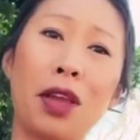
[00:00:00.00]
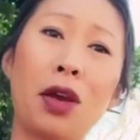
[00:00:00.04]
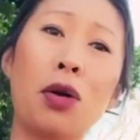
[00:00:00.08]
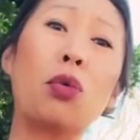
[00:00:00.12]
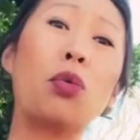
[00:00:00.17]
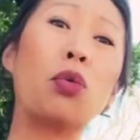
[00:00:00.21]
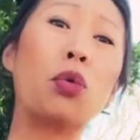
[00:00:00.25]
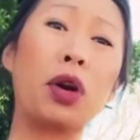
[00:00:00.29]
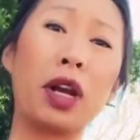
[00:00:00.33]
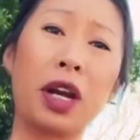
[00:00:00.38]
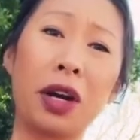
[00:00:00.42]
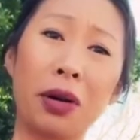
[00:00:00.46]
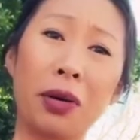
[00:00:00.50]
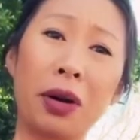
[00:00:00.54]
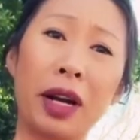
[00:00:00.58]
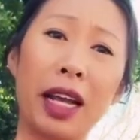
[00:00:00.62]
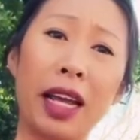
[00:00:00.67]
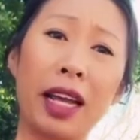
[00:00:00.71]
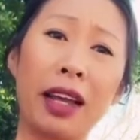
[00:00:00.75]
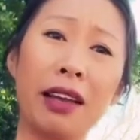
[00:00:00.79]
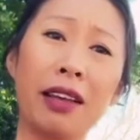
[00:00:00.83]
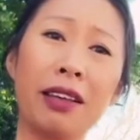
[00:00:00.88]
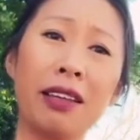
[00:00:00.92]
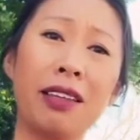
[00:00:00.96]

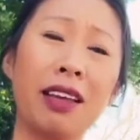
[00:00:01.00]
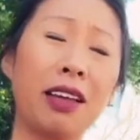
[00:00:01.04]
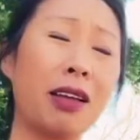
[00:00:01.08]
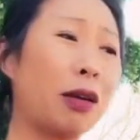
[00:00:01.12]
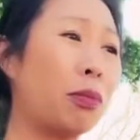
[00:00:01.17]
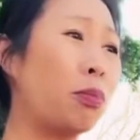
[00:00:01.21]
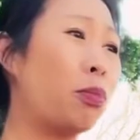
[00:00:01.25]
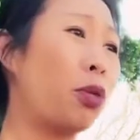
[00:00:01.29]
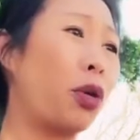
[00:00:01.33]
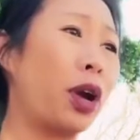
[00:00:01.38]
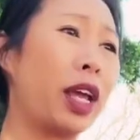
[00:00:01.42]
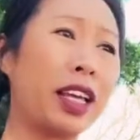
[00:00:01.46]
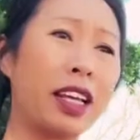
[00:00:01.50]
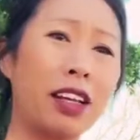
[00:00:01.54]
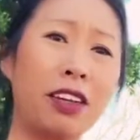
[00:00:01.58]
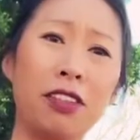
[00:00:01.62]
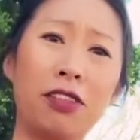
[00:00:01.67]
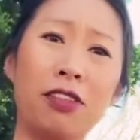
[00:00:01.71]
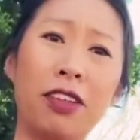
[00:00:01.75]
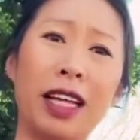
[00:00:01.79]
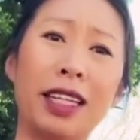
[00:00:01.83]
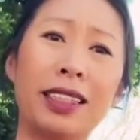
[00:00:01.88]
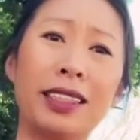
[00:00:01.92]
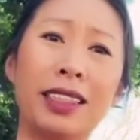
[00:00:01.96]
rearing and breaking
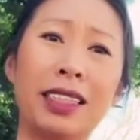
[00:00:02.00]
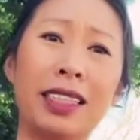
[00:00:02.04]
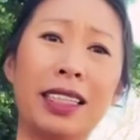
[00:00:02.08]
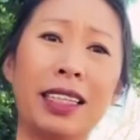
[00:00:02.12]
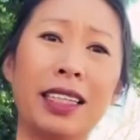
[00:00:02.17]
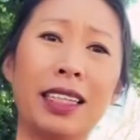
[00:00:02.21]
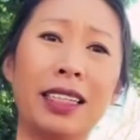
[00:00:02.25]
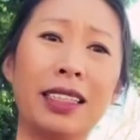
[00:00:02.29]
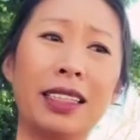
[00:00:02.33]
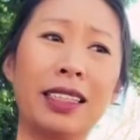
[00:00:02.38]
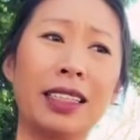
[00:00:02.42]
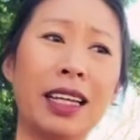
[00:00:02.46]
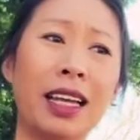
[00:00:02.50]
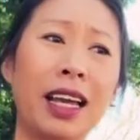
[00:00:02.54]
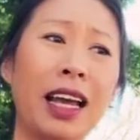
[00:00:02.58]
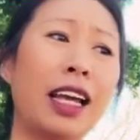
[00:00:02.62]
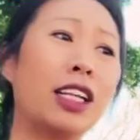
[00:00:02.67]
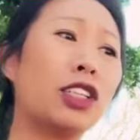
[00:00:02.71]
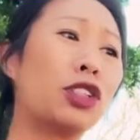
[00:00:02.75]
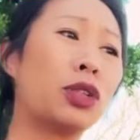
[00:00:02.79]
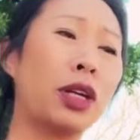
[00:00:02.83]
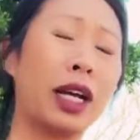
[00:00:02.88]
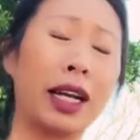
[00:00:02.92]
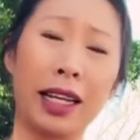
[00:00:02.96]
fences
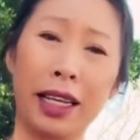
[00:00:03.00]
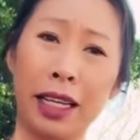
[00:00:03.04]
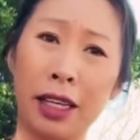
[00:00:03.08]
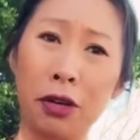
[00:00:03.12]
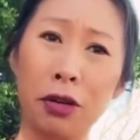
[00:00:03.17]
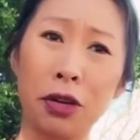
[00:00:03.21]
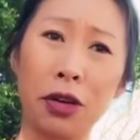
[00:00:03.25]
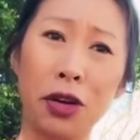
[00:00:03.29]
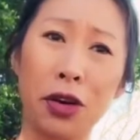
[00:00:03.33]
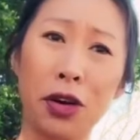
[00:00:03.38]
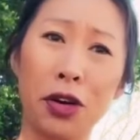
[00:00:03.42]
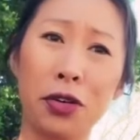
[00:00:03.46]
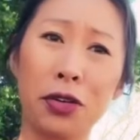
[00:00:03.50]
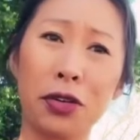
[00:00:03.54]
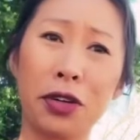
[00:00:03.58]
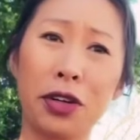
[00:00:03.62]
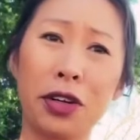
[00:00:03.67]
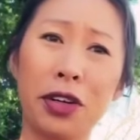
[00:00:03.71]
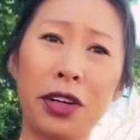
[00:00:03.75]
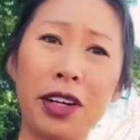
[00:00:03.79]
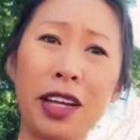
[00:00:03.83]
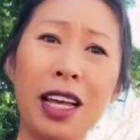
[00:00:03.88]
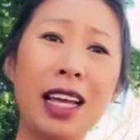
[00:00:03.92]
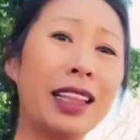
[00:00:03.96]
and trying to kill your
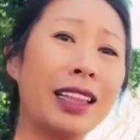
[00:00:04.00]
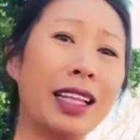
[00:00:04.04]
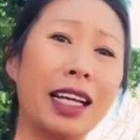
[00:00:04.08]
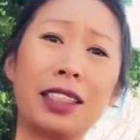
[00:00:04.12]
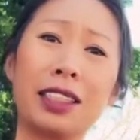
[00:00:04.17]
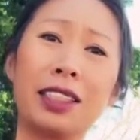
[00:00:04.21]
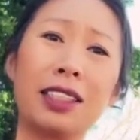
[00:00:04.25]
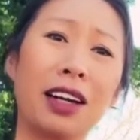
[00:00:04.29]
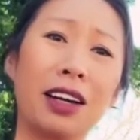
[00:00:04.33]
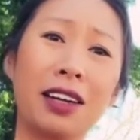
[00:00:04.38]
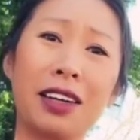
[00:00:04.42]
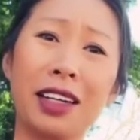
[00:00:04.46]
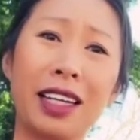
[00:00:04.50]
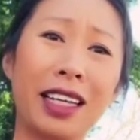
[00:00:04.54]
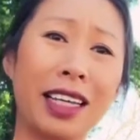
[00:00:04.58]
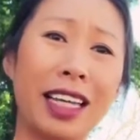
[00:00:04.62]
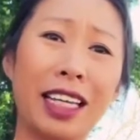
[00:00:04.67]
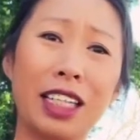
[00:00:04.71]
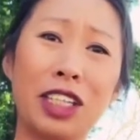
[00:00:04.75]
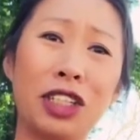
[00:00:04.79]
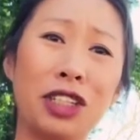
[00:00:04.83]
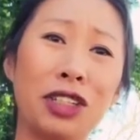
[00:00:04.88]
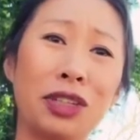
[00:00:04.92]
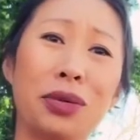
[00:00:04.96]
owner, that's not going to
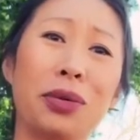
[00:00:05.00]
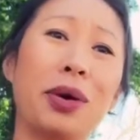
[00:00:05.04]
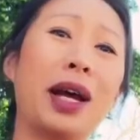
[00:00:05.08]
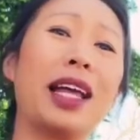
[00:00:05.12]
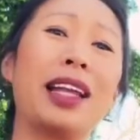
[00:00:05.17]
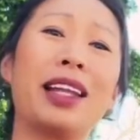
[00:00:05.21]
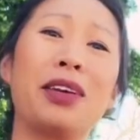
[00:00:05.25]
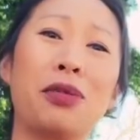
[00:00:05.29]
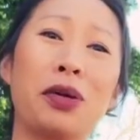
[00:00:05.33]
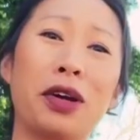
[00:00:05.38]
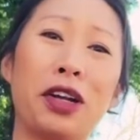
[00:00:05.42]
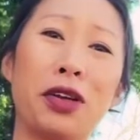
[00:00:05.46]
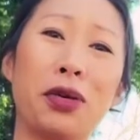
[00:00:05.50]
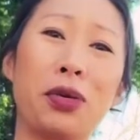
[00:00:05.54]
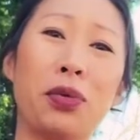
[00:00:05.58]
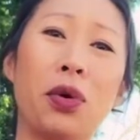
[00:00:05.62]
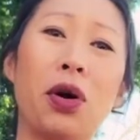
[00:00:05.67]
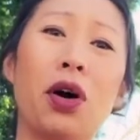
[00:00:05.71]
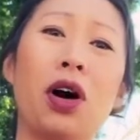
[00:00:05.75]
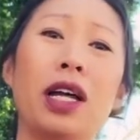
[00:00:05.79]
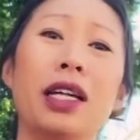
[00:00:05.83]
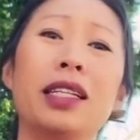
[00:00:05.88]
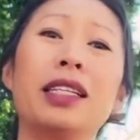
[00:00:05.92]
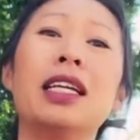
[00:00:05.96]
get you anywhere you
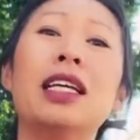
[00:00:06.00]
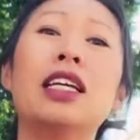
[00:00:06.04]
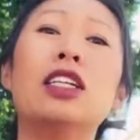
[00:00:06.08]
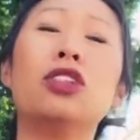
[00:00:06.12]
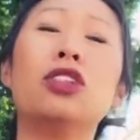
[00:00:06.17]
want.